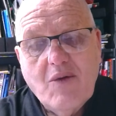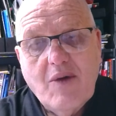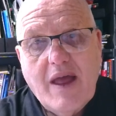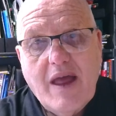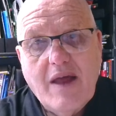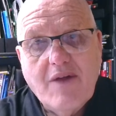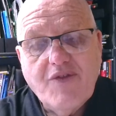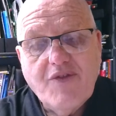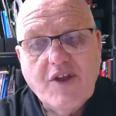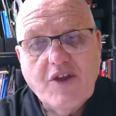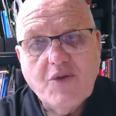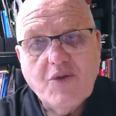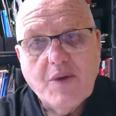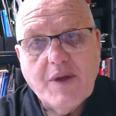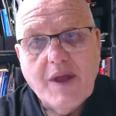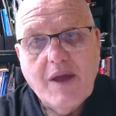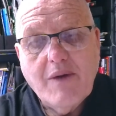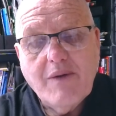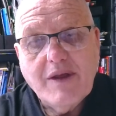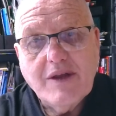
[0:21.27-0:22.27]
how things were
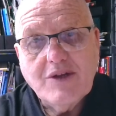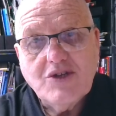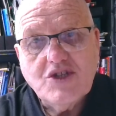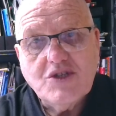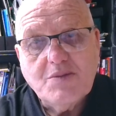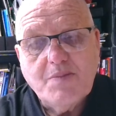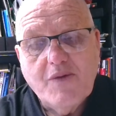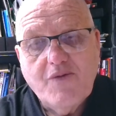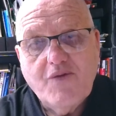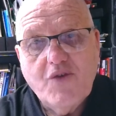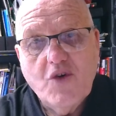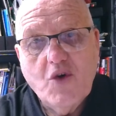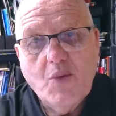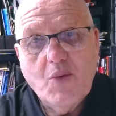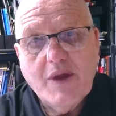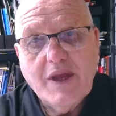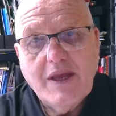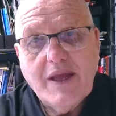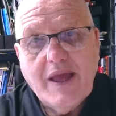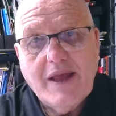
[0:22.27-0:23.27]
going just before
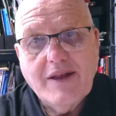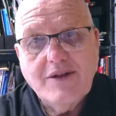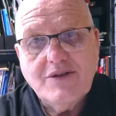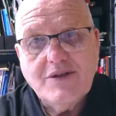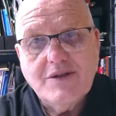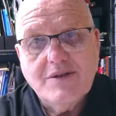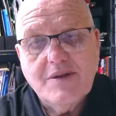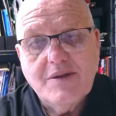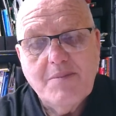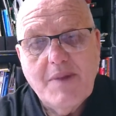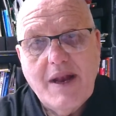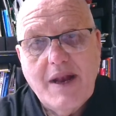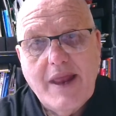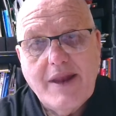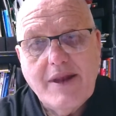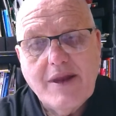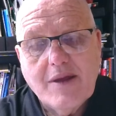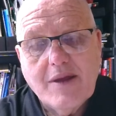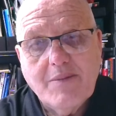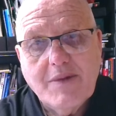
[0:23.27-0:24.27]
we entered the
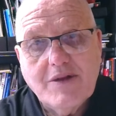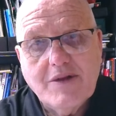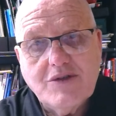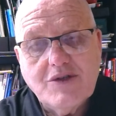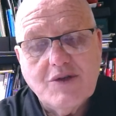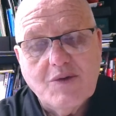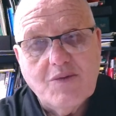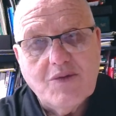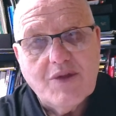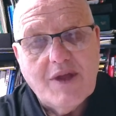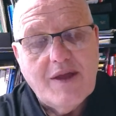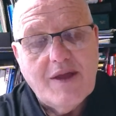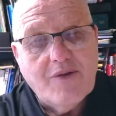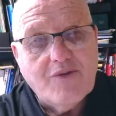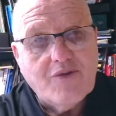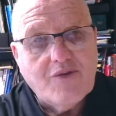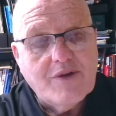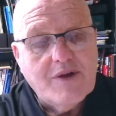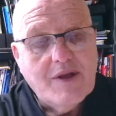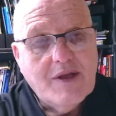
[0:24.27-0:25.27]
millennium in
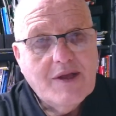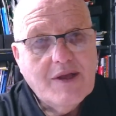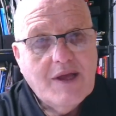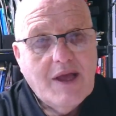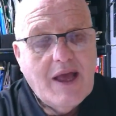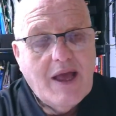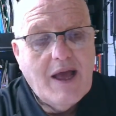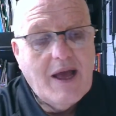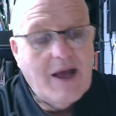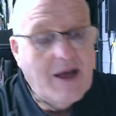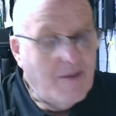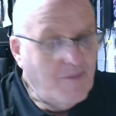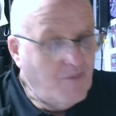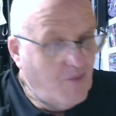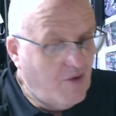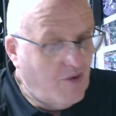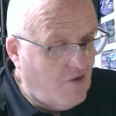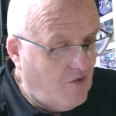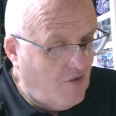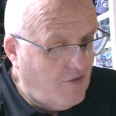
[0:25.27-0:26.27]
2000.
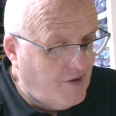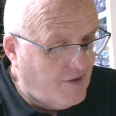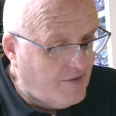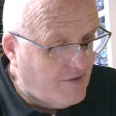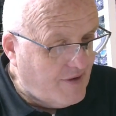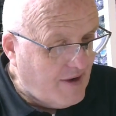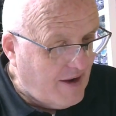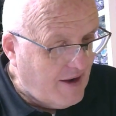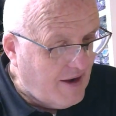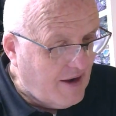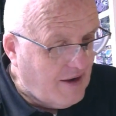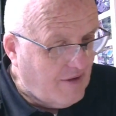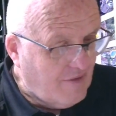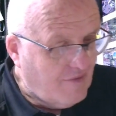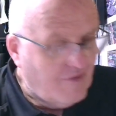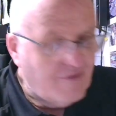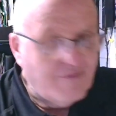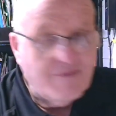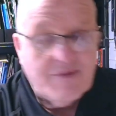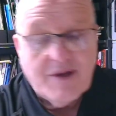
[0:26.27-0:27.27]
We're on day
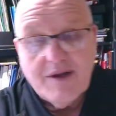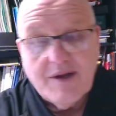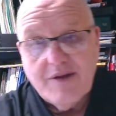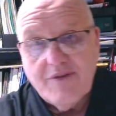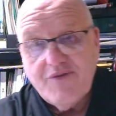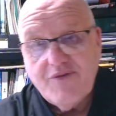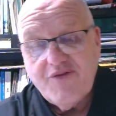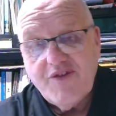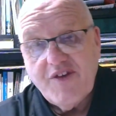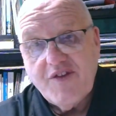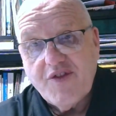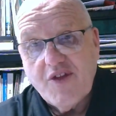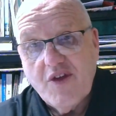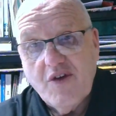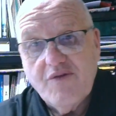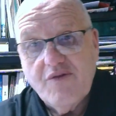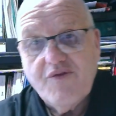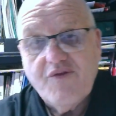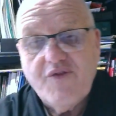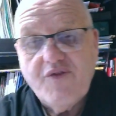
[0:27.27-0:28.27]
5th
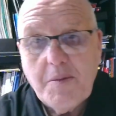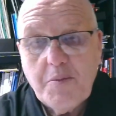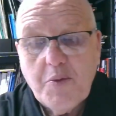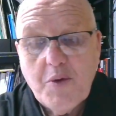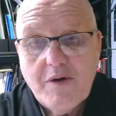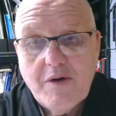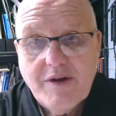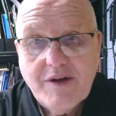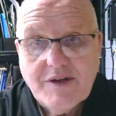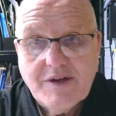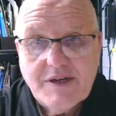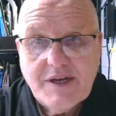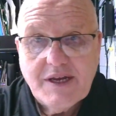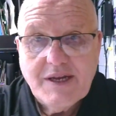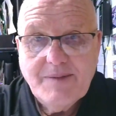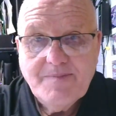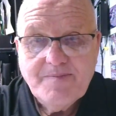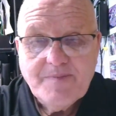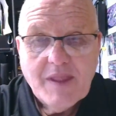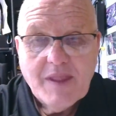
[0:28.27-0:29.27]
of February
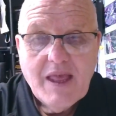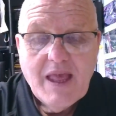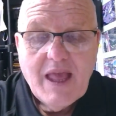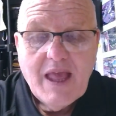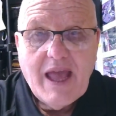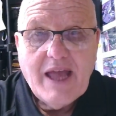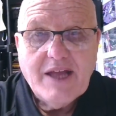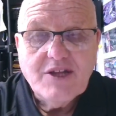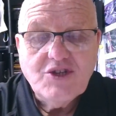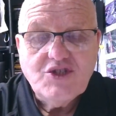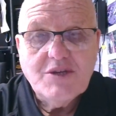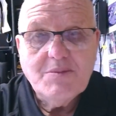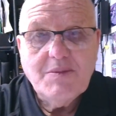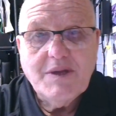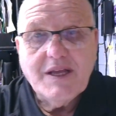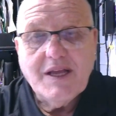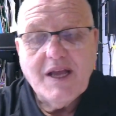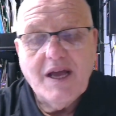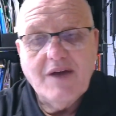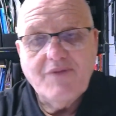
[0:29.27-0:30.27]
today, and Jimmy
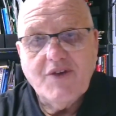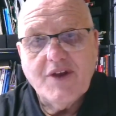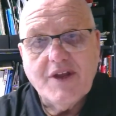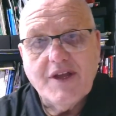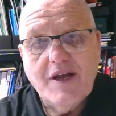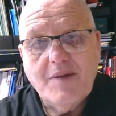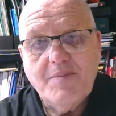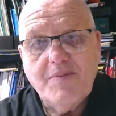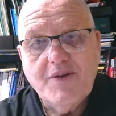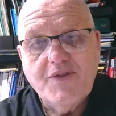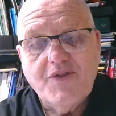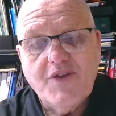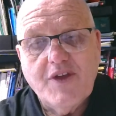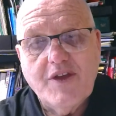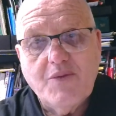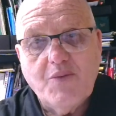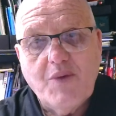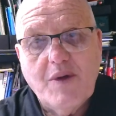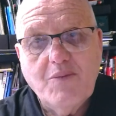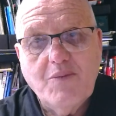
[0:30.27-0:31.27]
covered a couple of
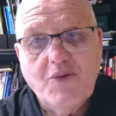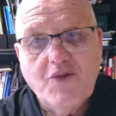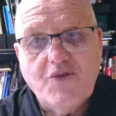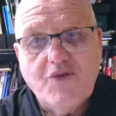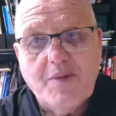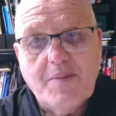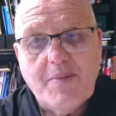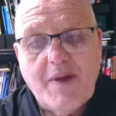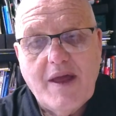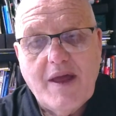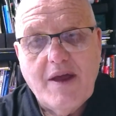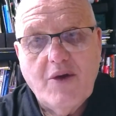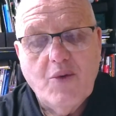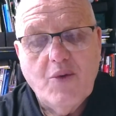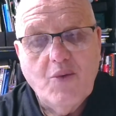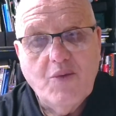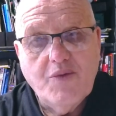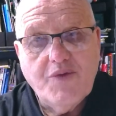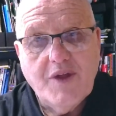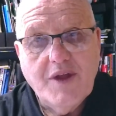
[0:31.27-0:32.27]
things. One was about an
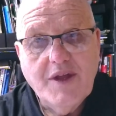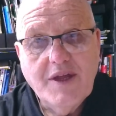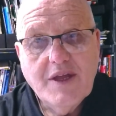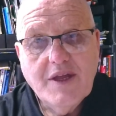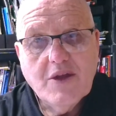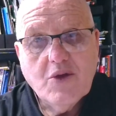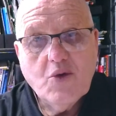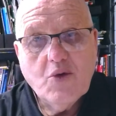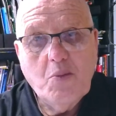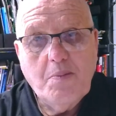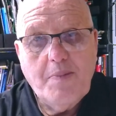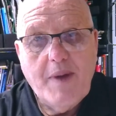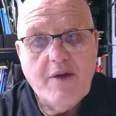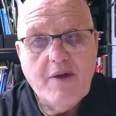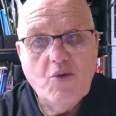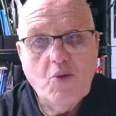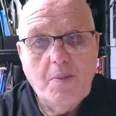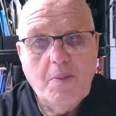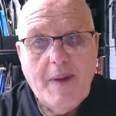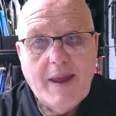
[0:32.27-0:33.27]
author called
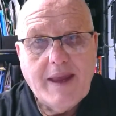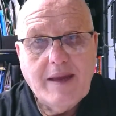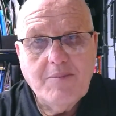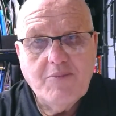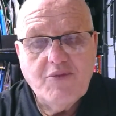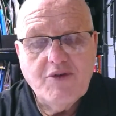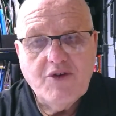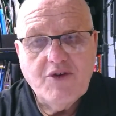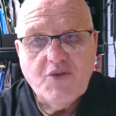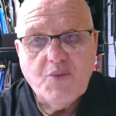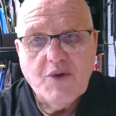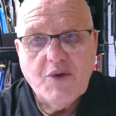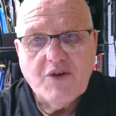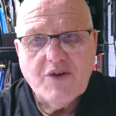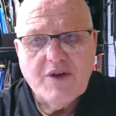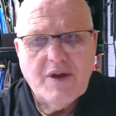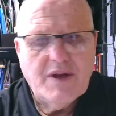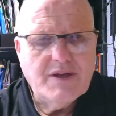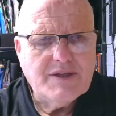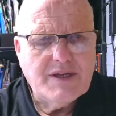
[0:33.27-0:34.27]
Beryl Bainbridge, which
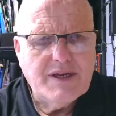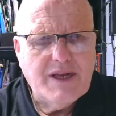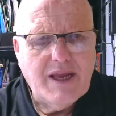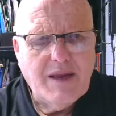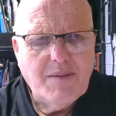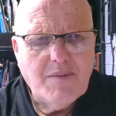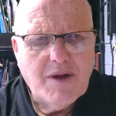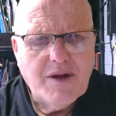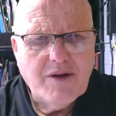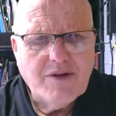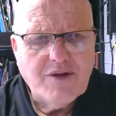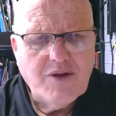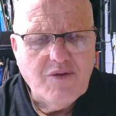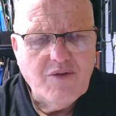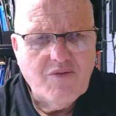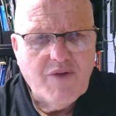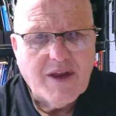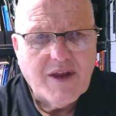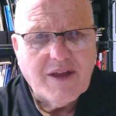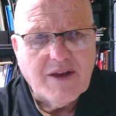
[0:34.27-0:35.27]
is a name I
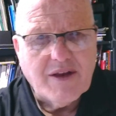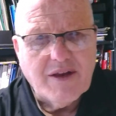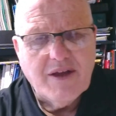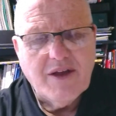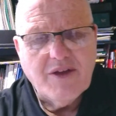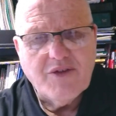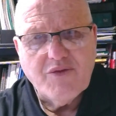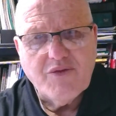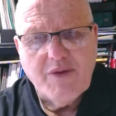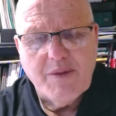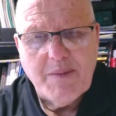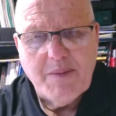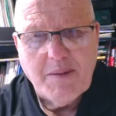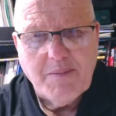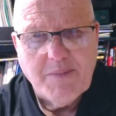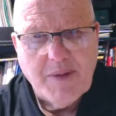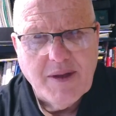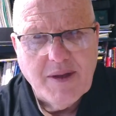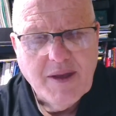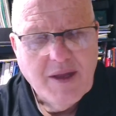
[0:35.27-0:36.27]
do recognise and
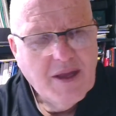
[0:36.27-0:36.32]
remember.